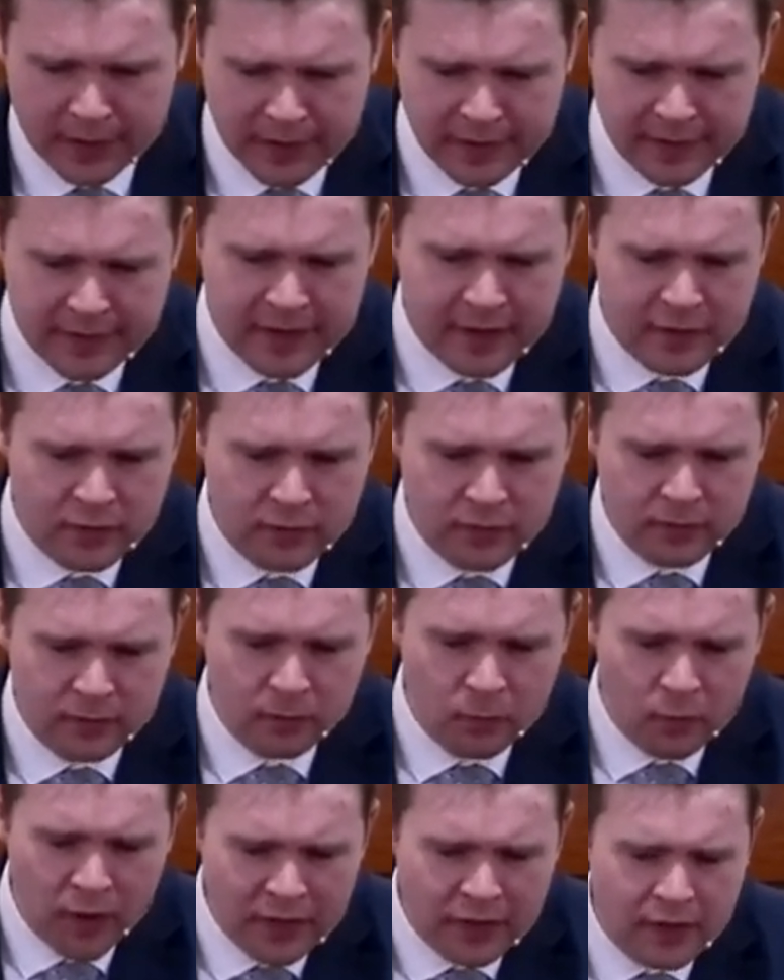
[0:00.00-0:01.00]
It says,
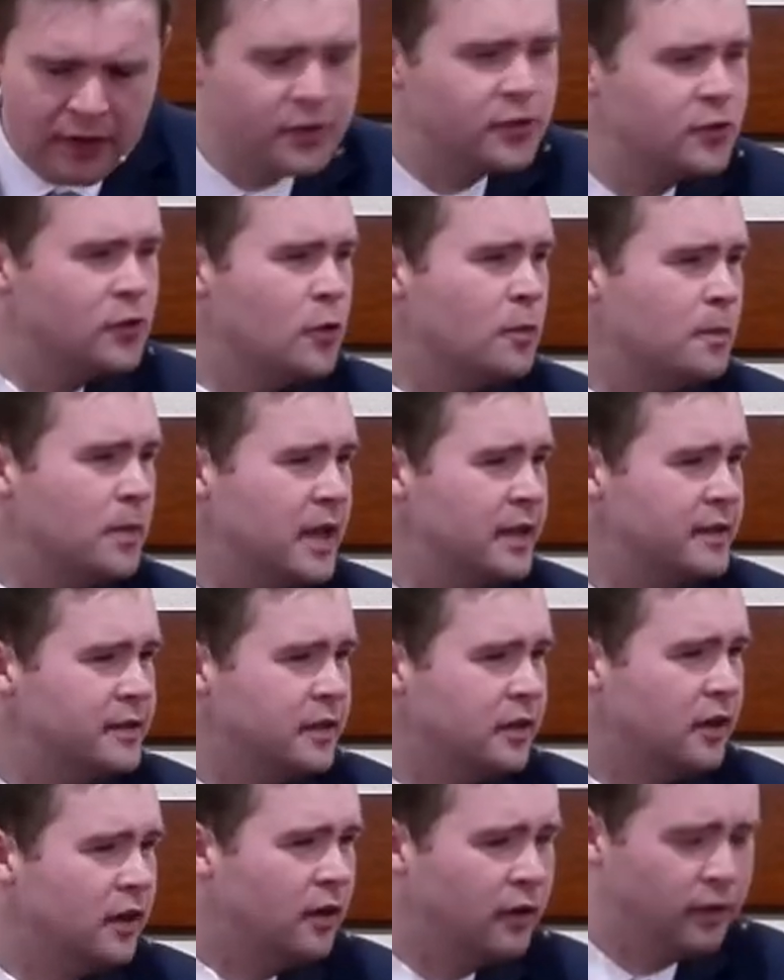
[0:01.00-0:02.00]
When there's no peace
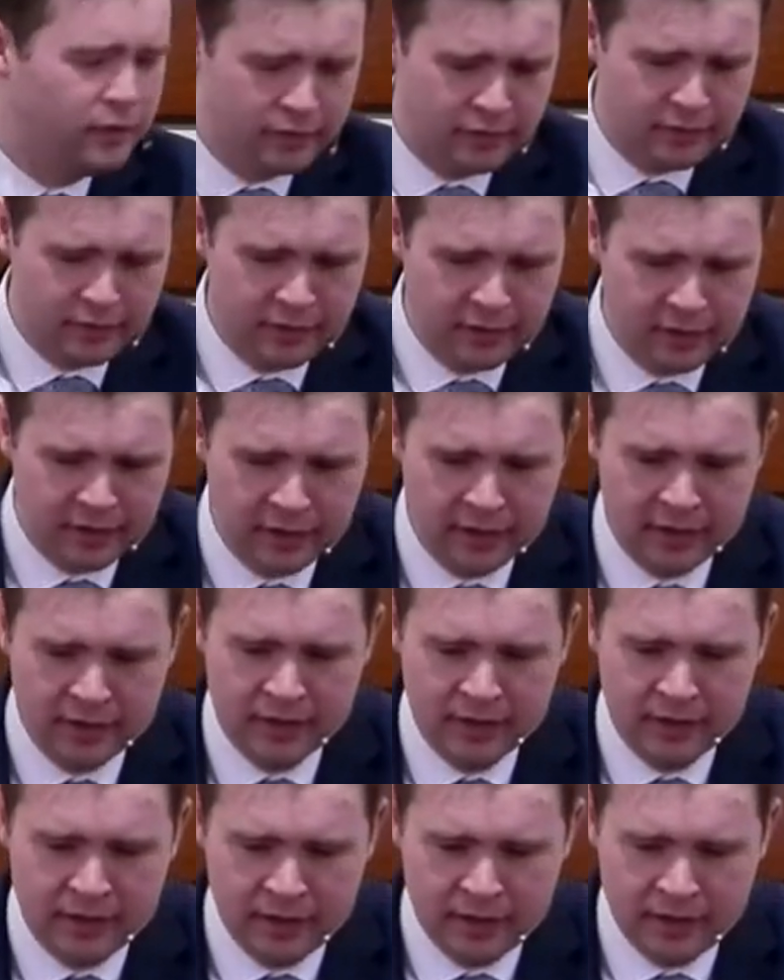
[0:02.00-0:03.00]
on earth,
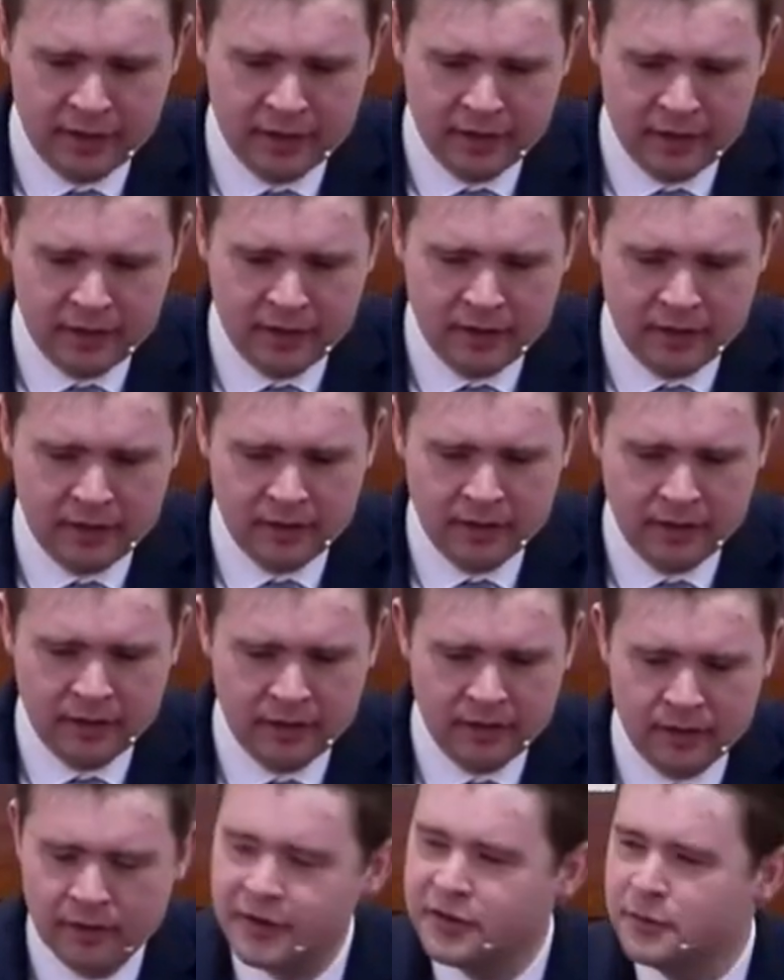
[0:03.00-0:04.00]

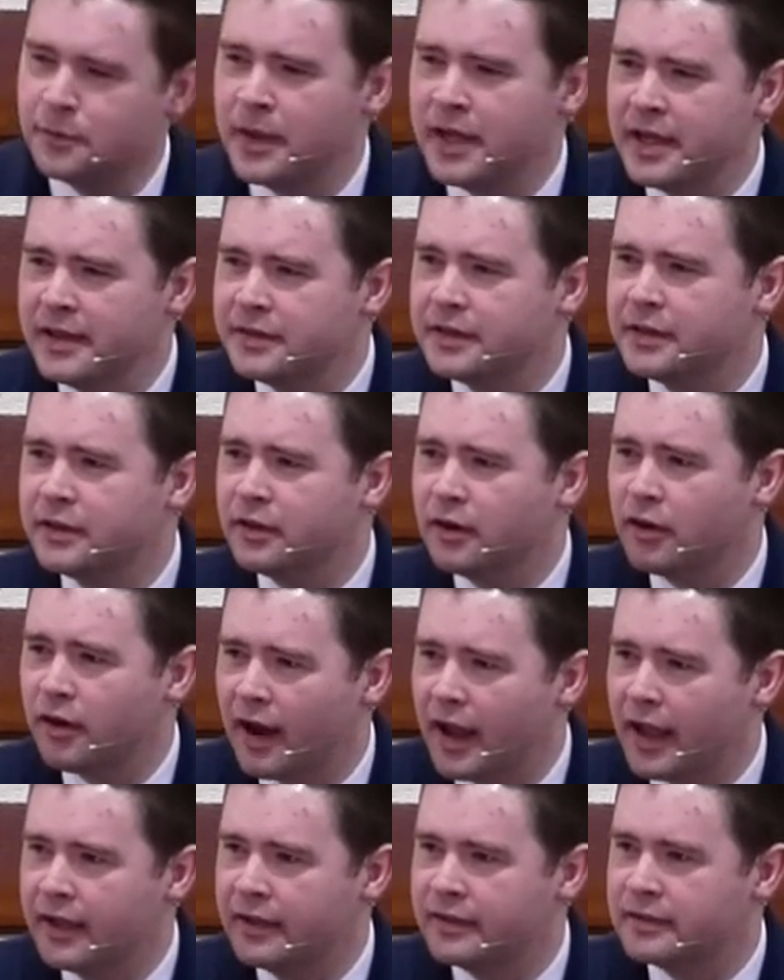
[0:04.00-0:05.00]
there is peace in
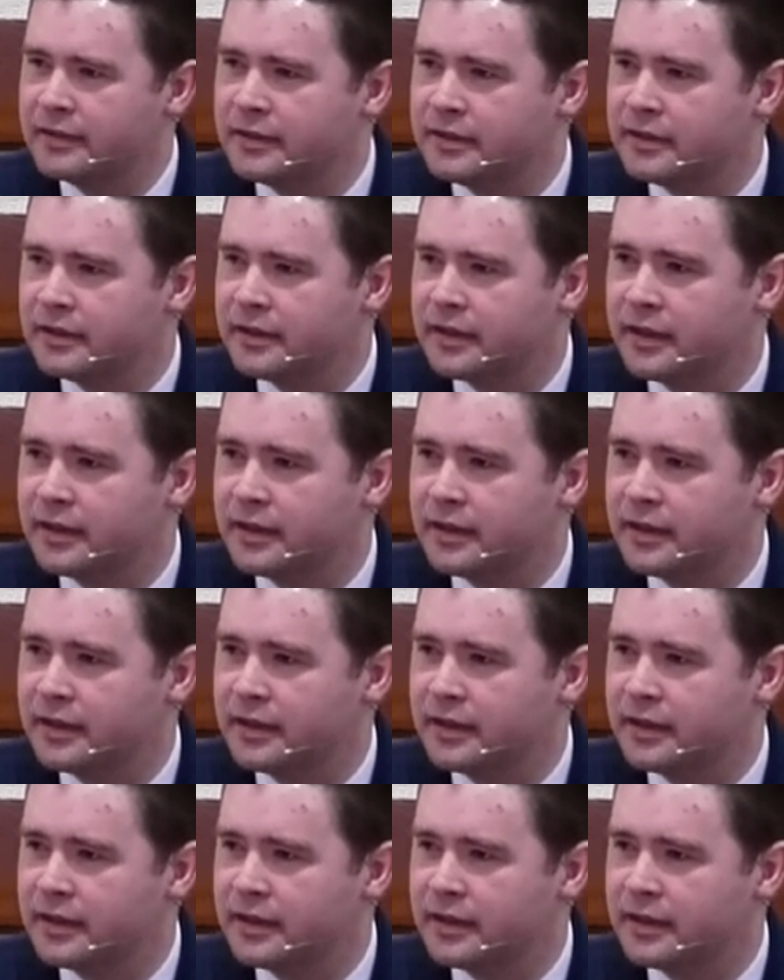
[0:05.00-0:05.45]
Christ.